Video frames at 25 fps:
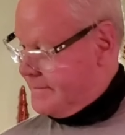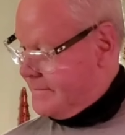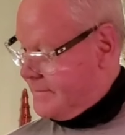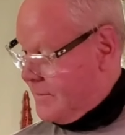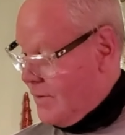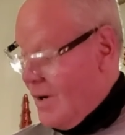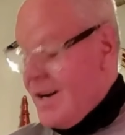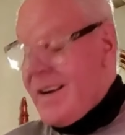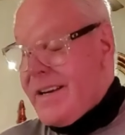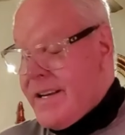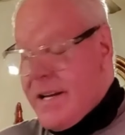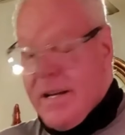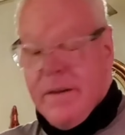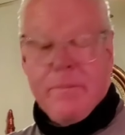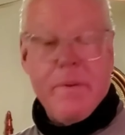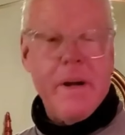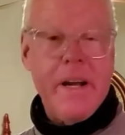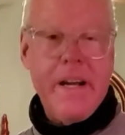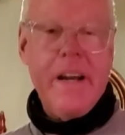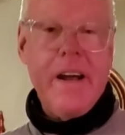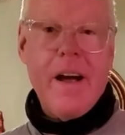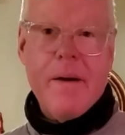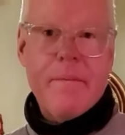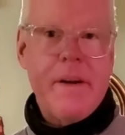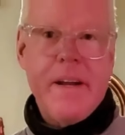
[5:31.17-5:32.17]
Well, it could
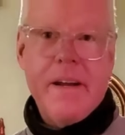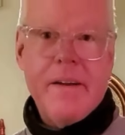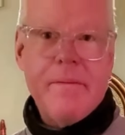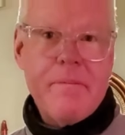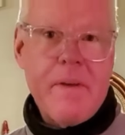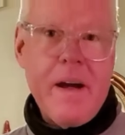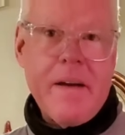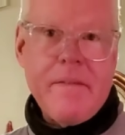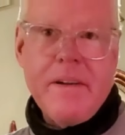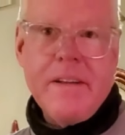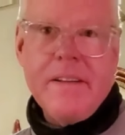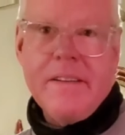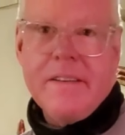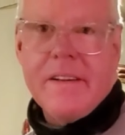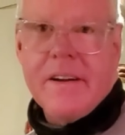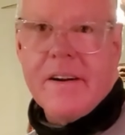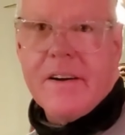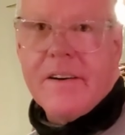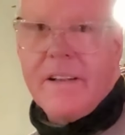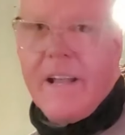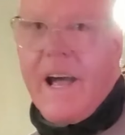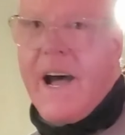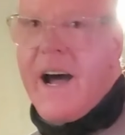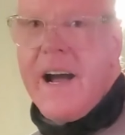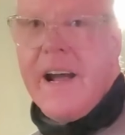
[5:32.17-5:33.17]
be. I mean, maybe they're
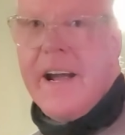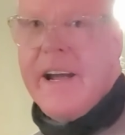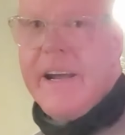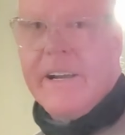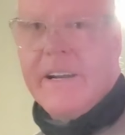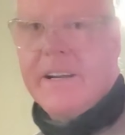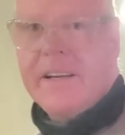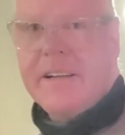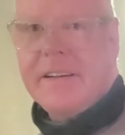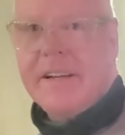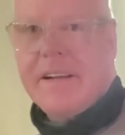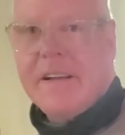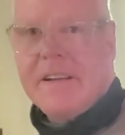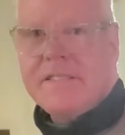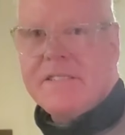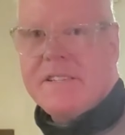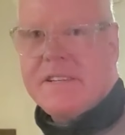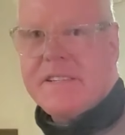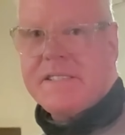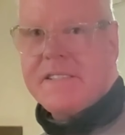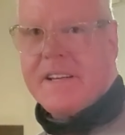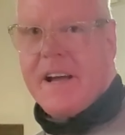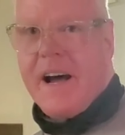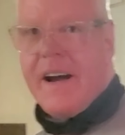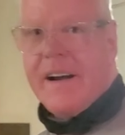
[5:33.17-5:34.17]
lying. And oh, okay.
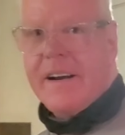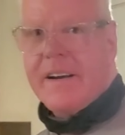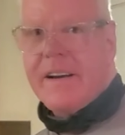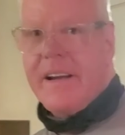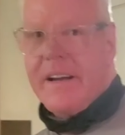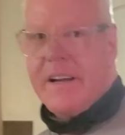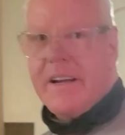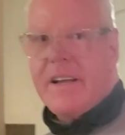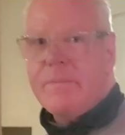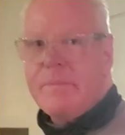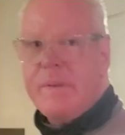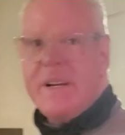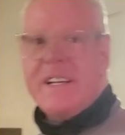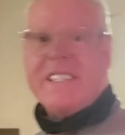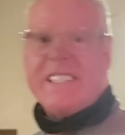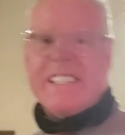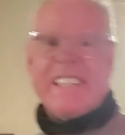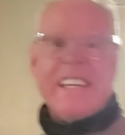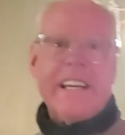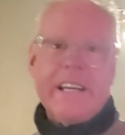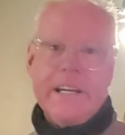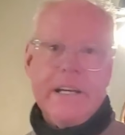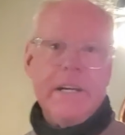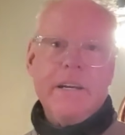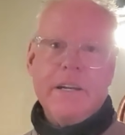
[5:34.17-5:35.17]
It's like it could be
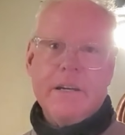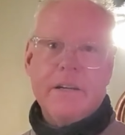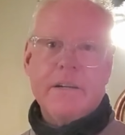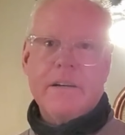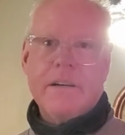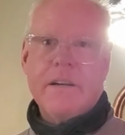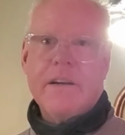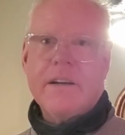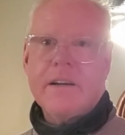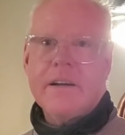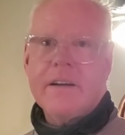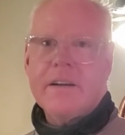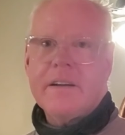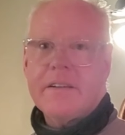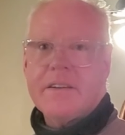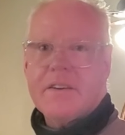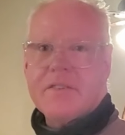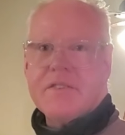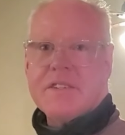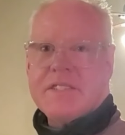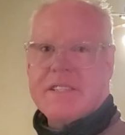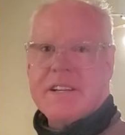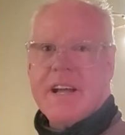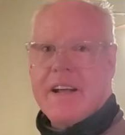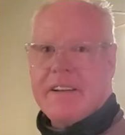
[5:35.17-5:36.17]
C, and they're
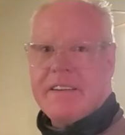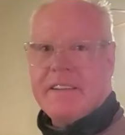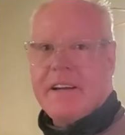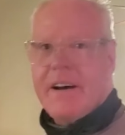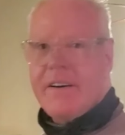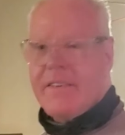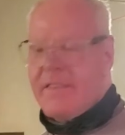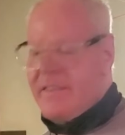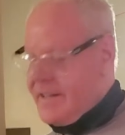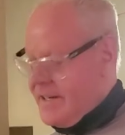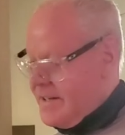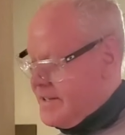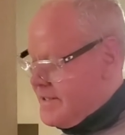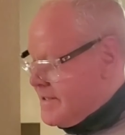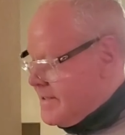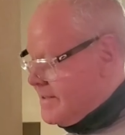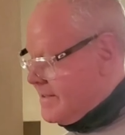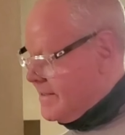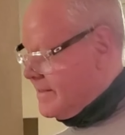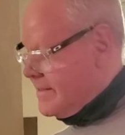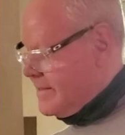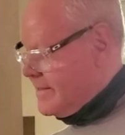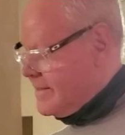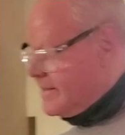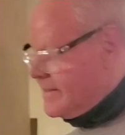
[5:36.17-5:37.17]
just not telling us.
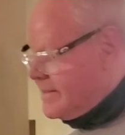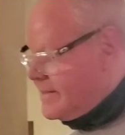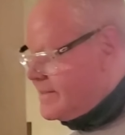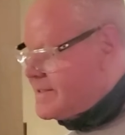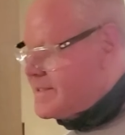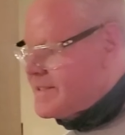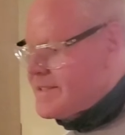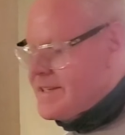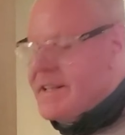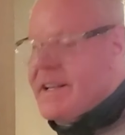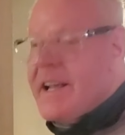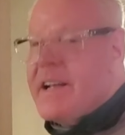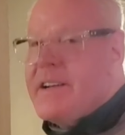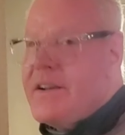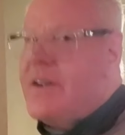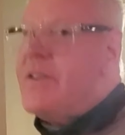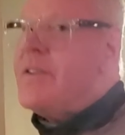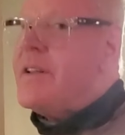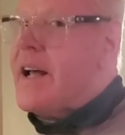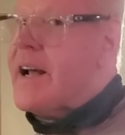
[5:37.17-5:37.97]
ah, interesting.